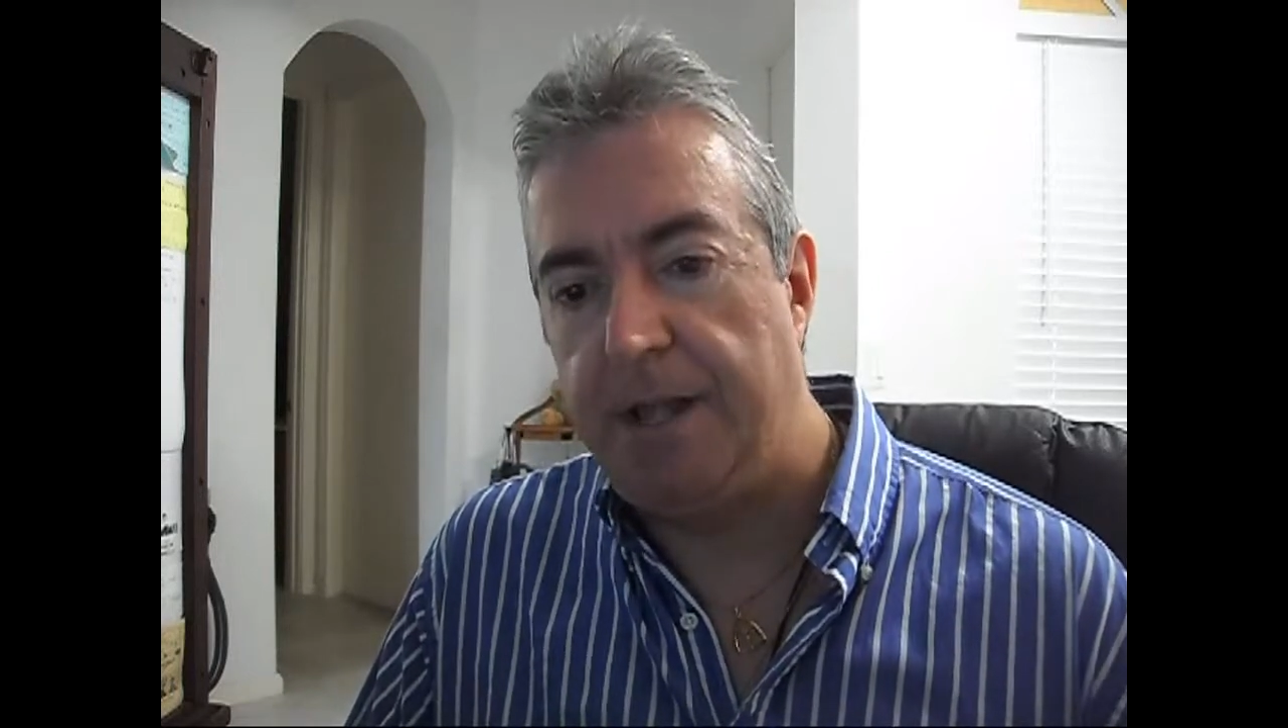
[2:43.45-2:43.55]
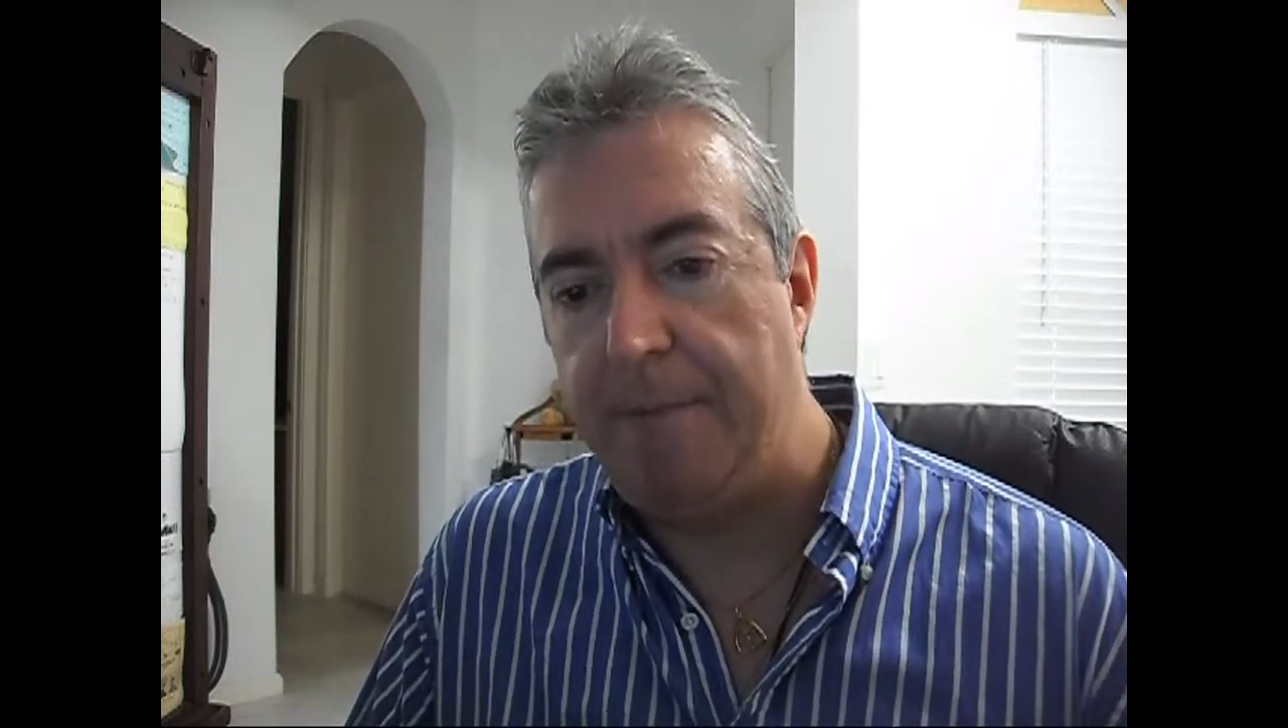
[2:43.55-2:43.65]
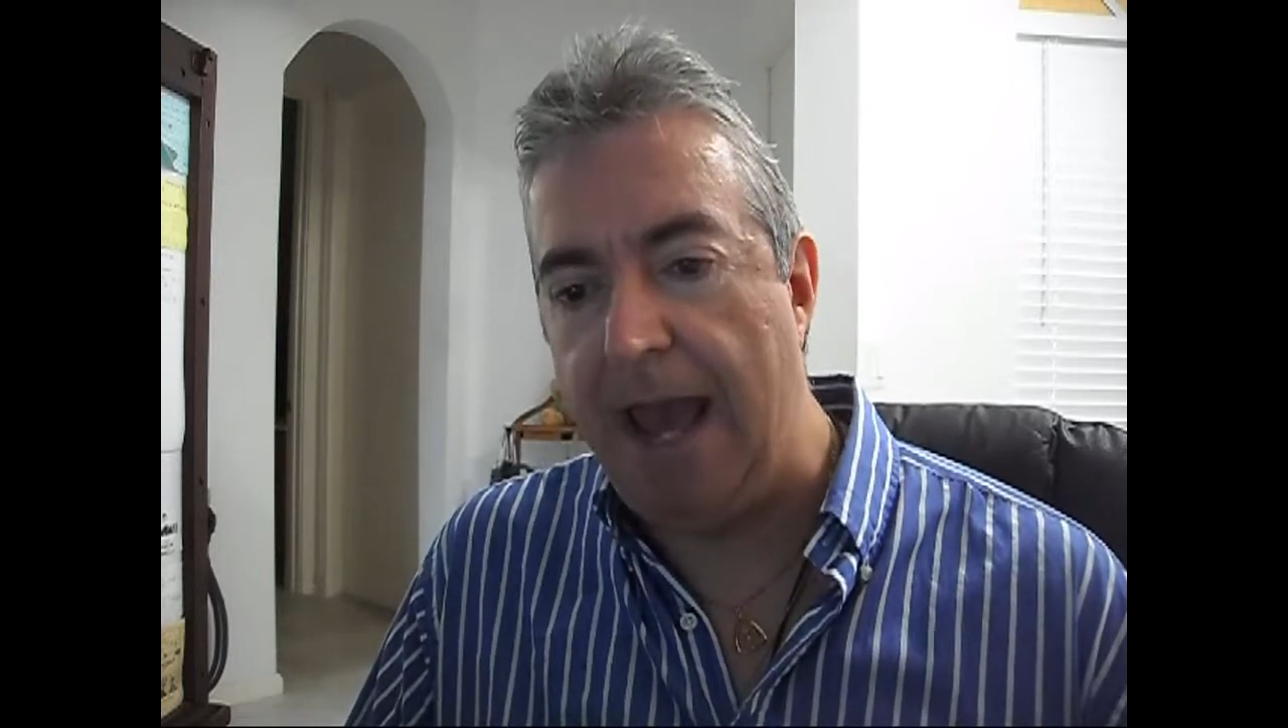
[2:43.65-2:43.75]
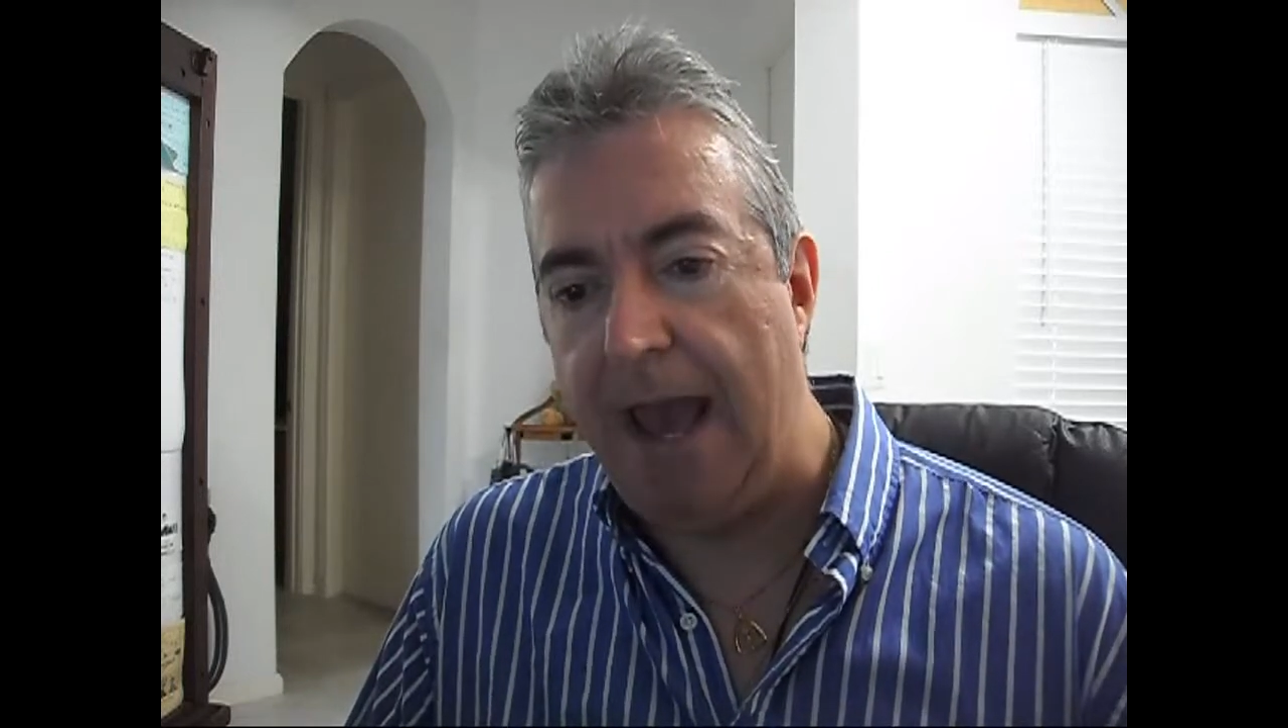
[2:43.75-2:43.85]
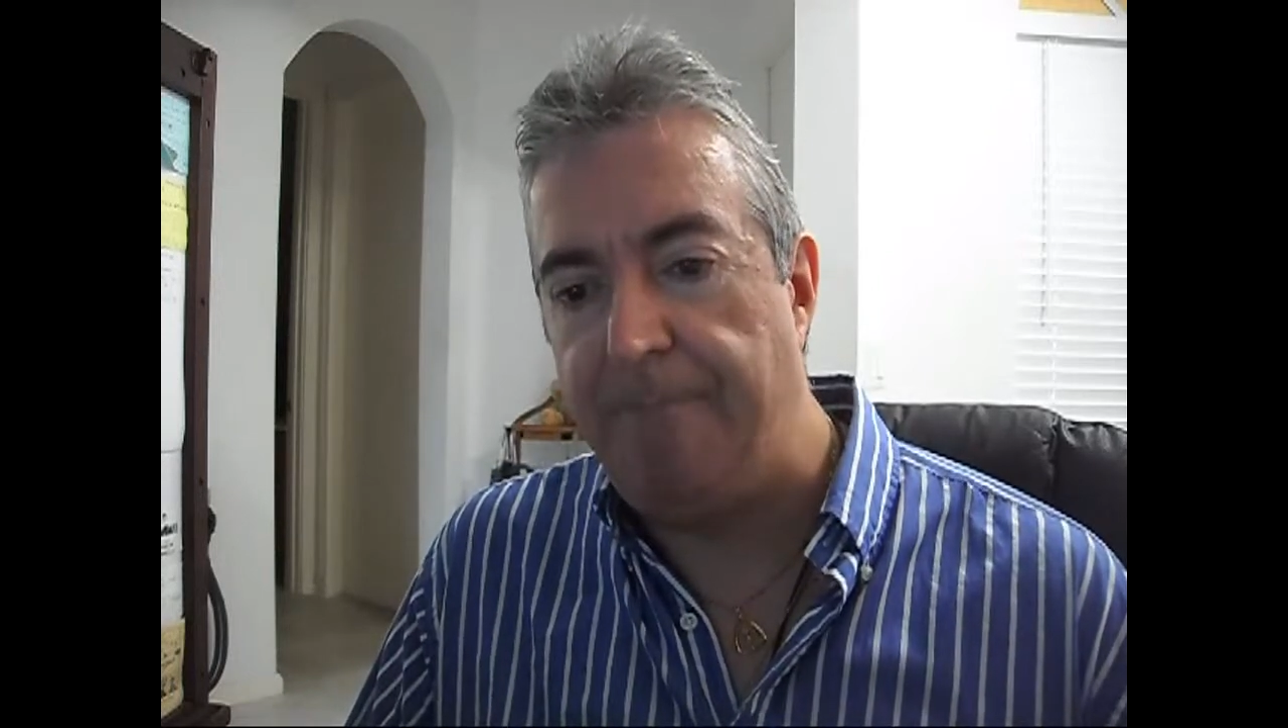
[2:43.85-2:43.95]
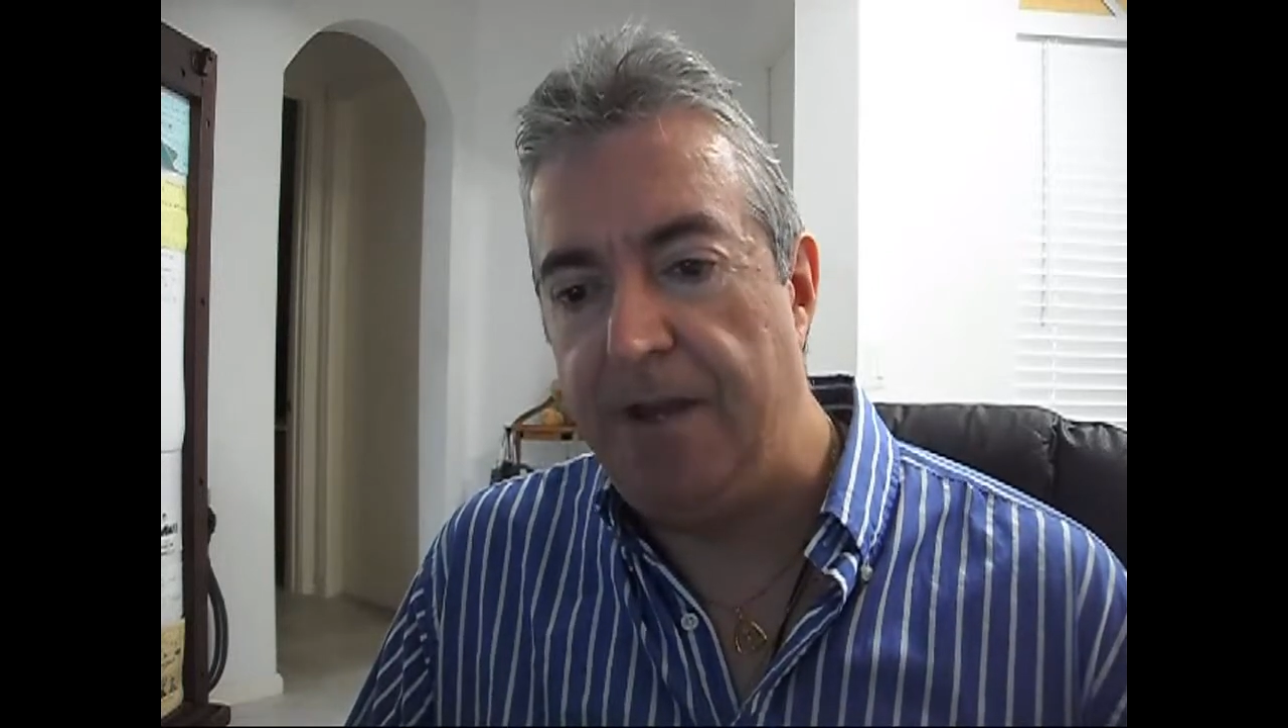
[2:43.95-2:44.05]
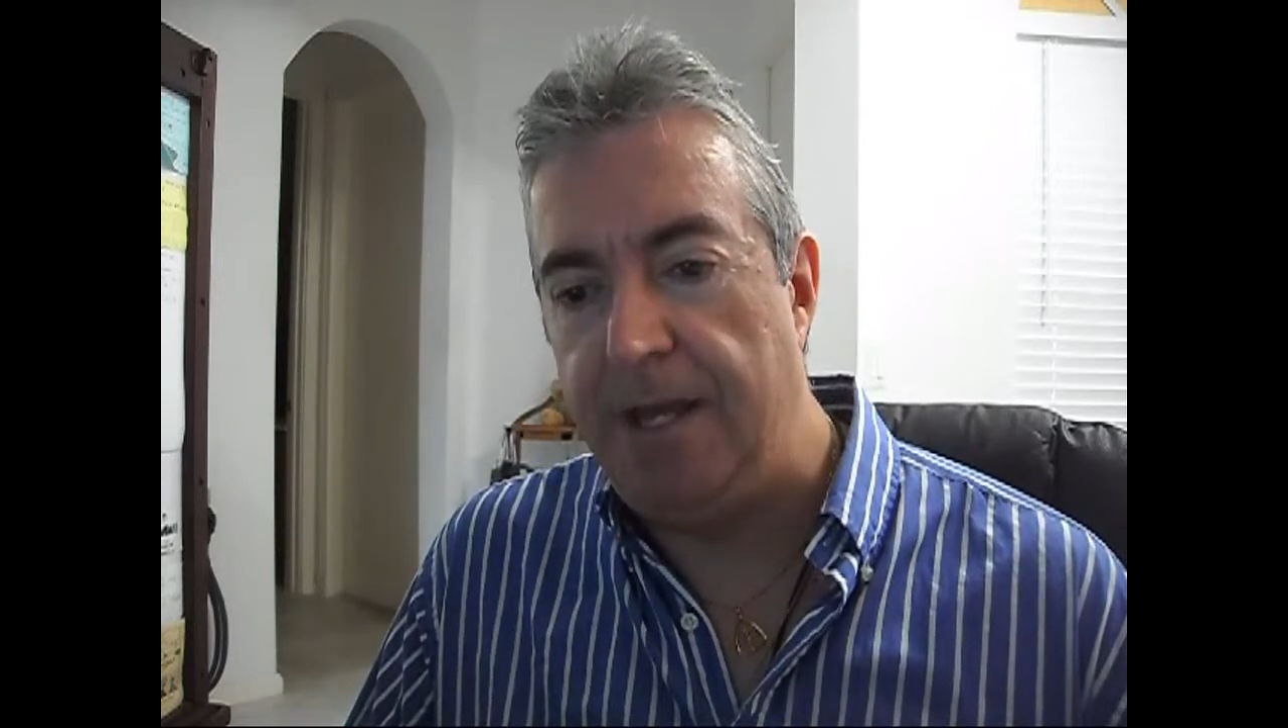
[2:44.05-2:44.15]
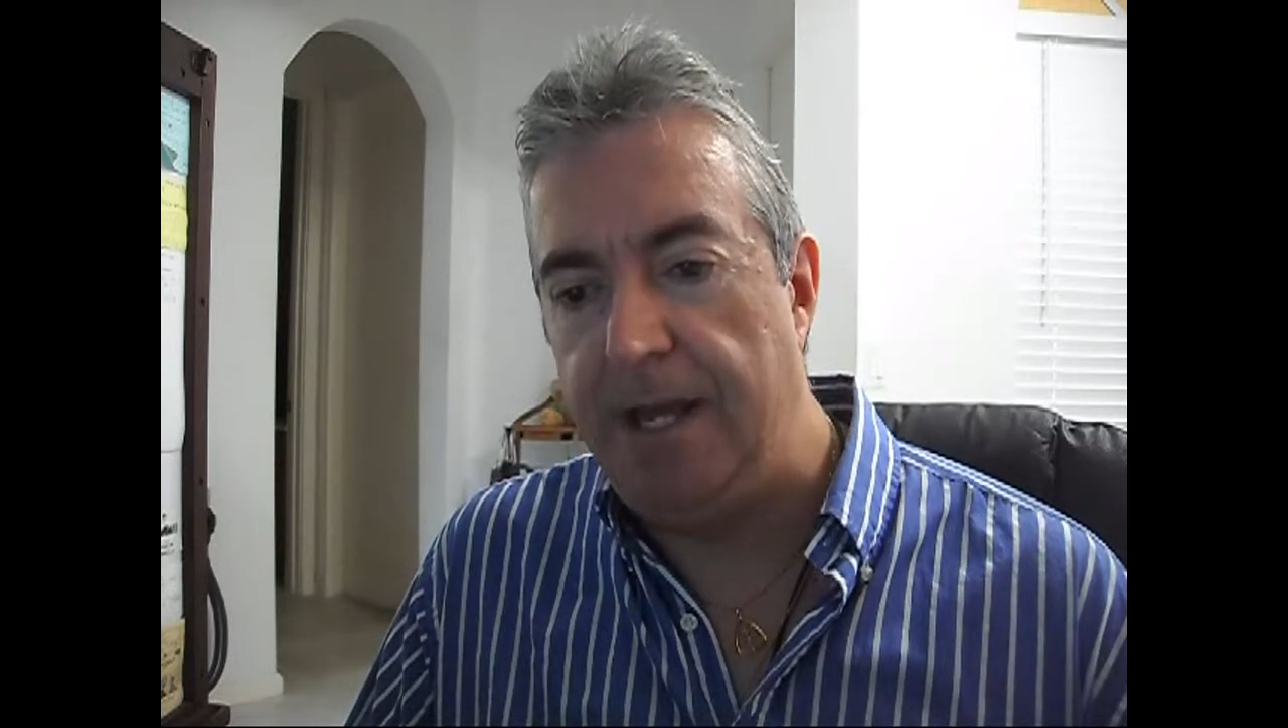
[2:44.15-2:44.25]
them happy